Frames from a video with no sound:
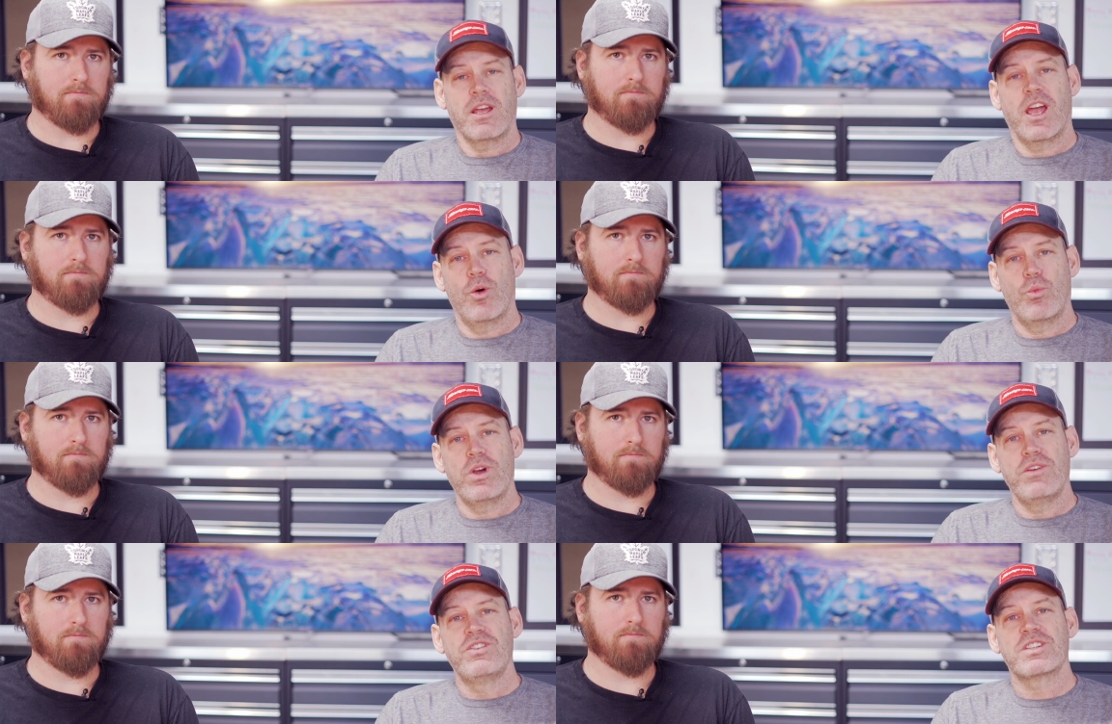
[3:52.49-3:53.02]

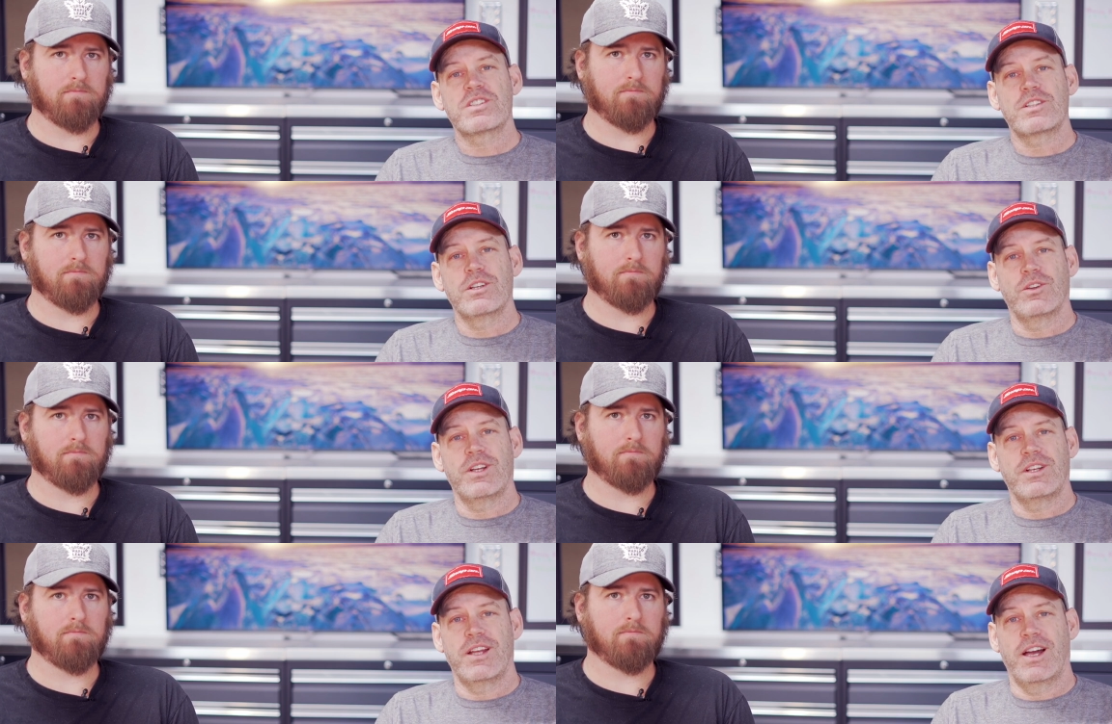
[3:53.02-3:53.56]
Speaker 1: And we've
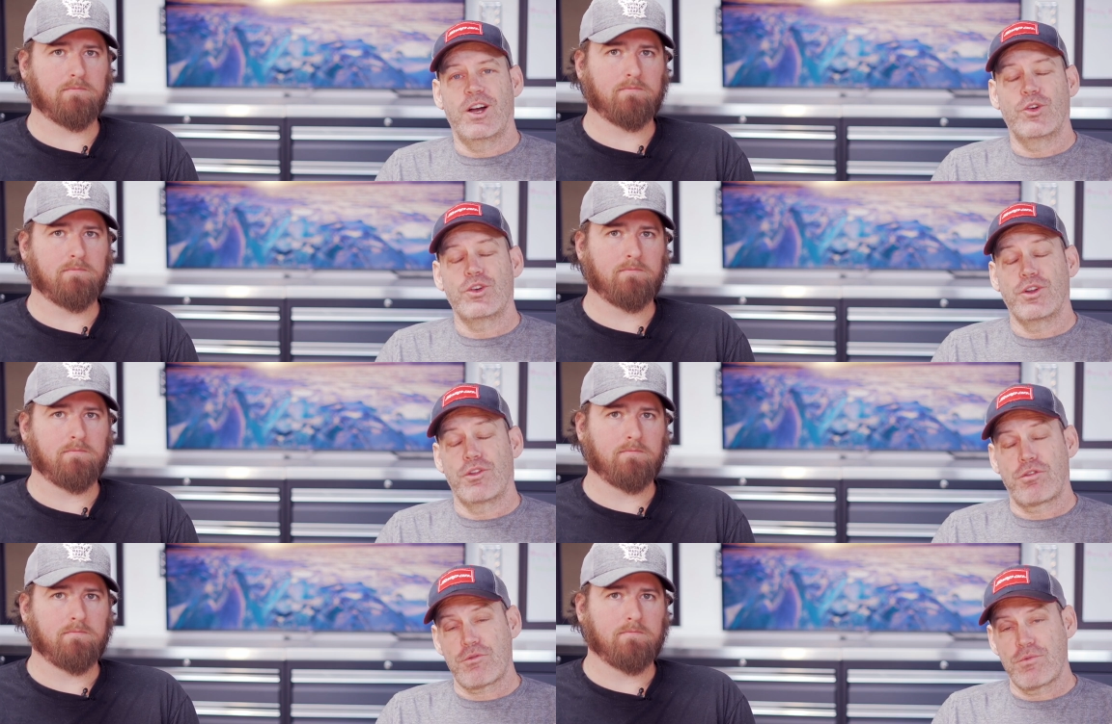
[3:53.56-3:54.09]
distilled it down
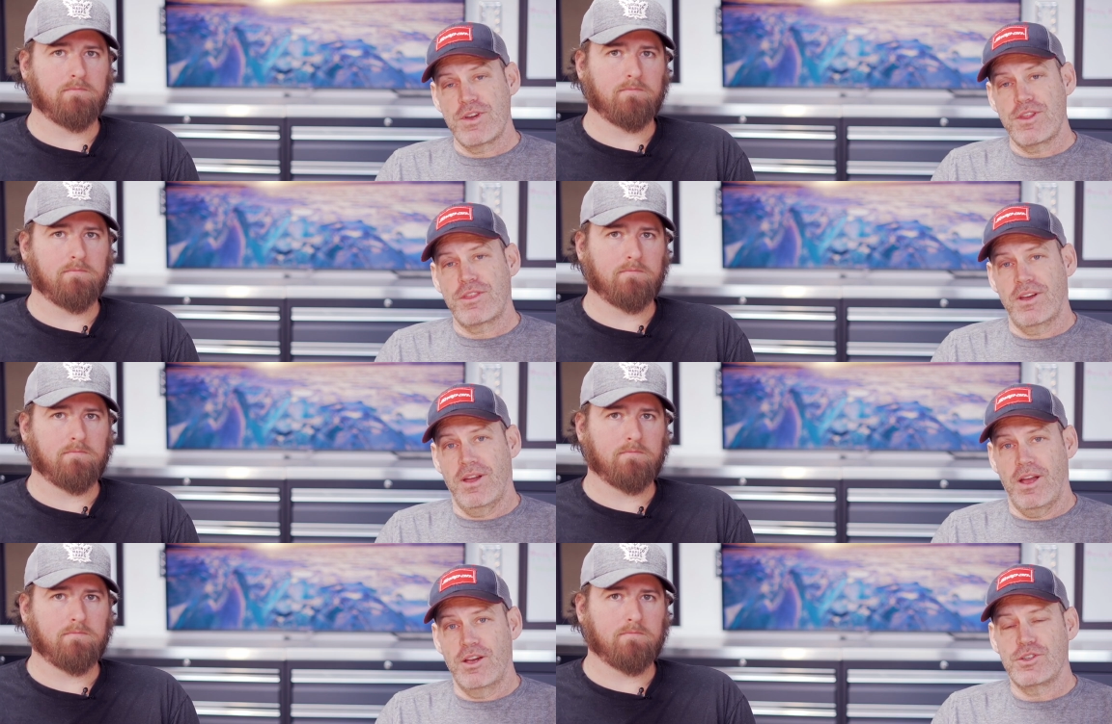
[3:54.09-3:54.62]
to three
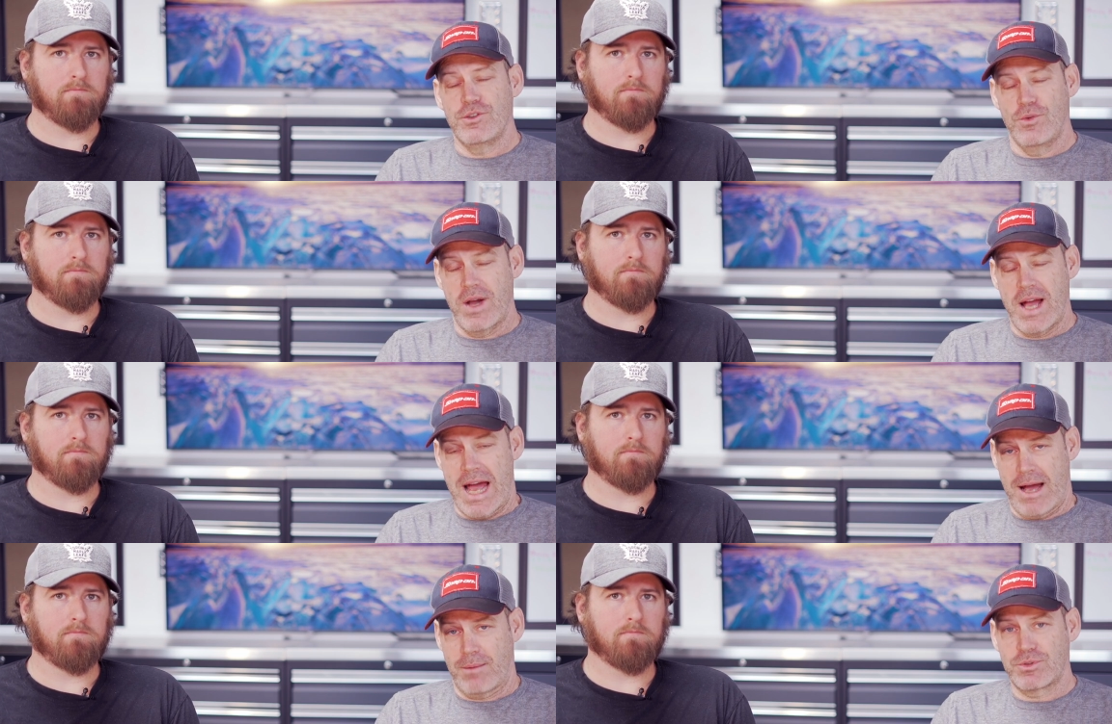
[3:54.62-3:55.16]
things you
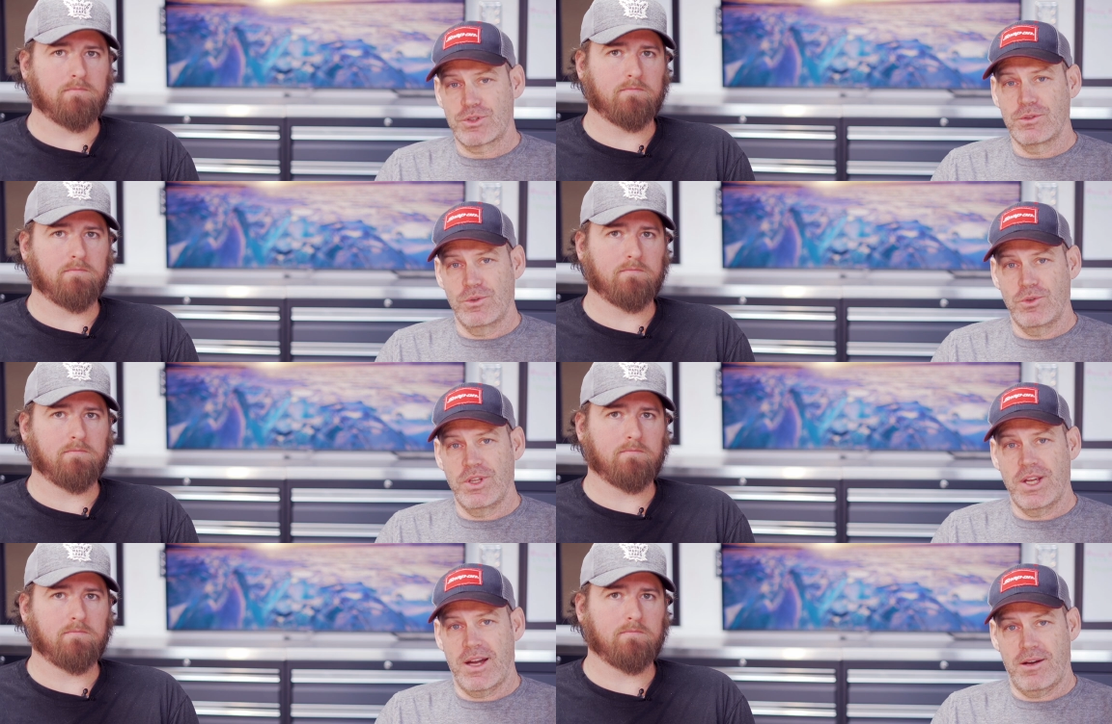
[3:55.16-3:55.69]

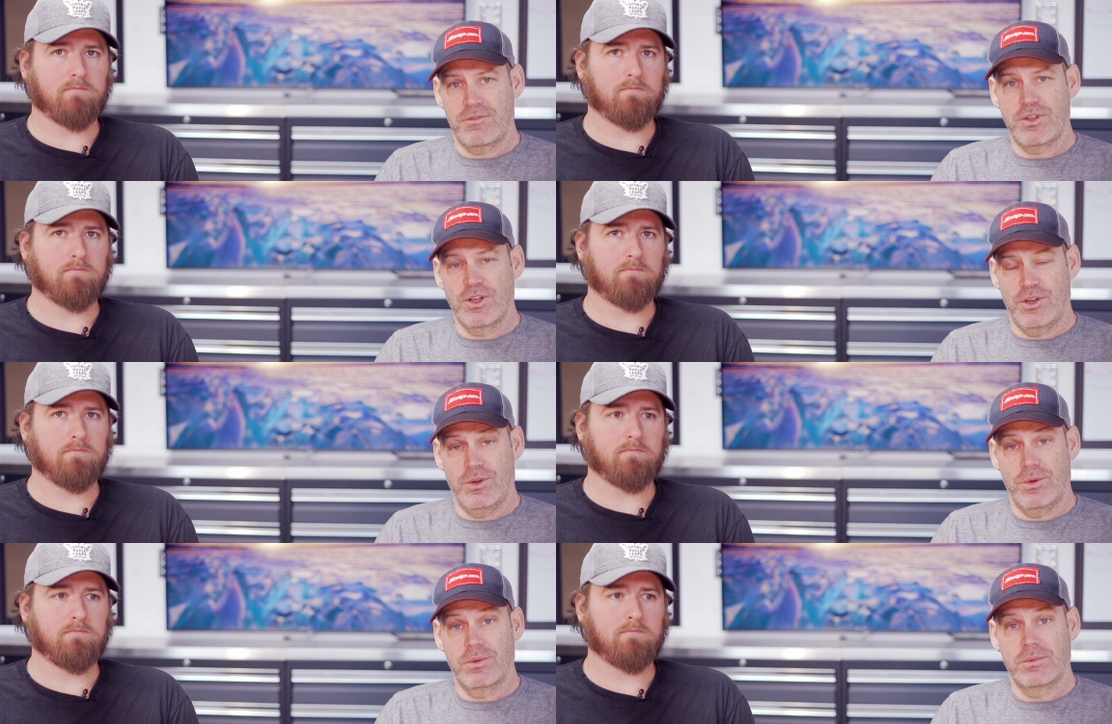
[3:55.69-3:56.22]
absolutely have to
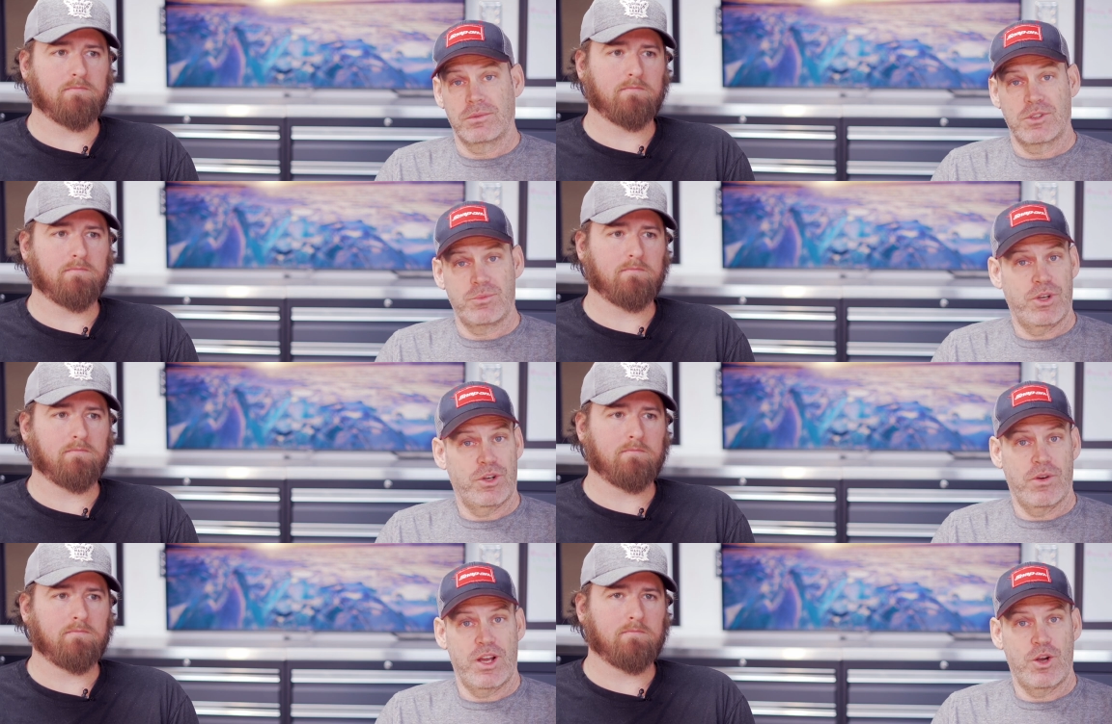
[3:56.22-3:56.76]
do to
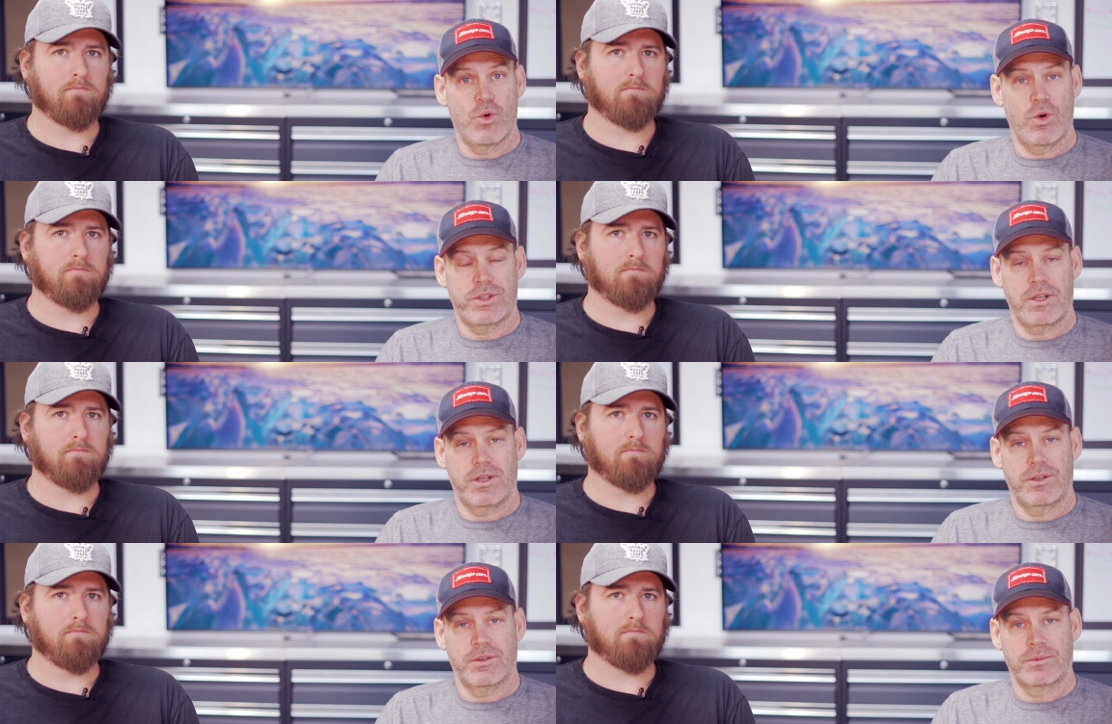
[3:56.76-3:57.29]
be a great
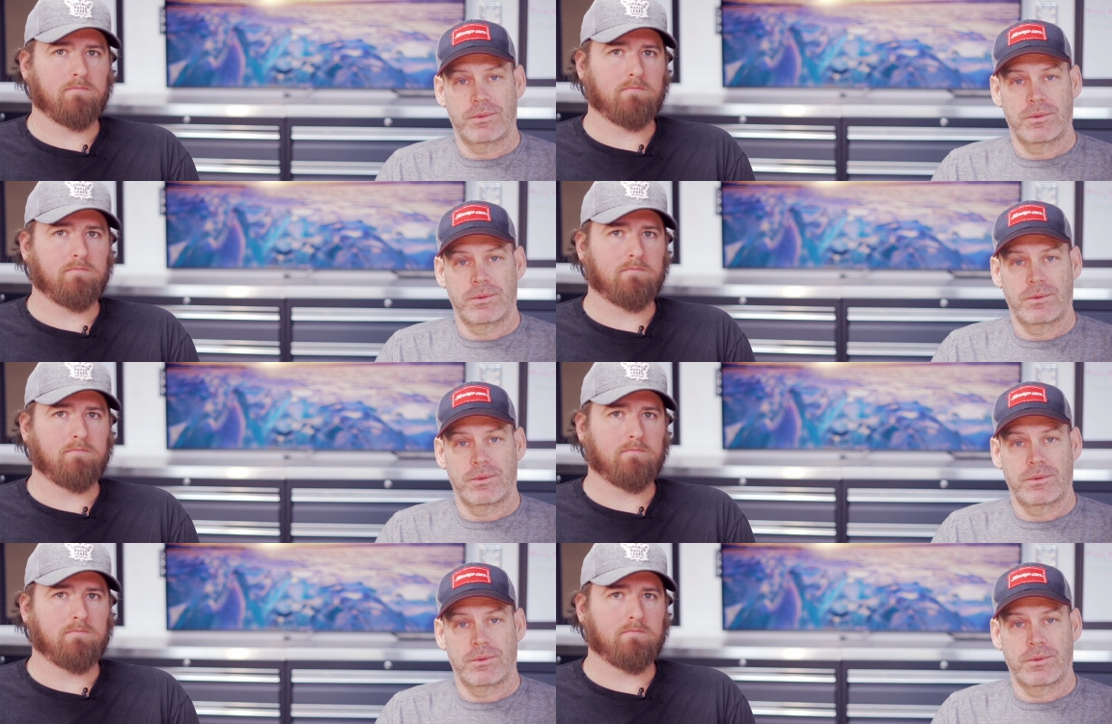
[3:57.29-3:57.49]
goaltender.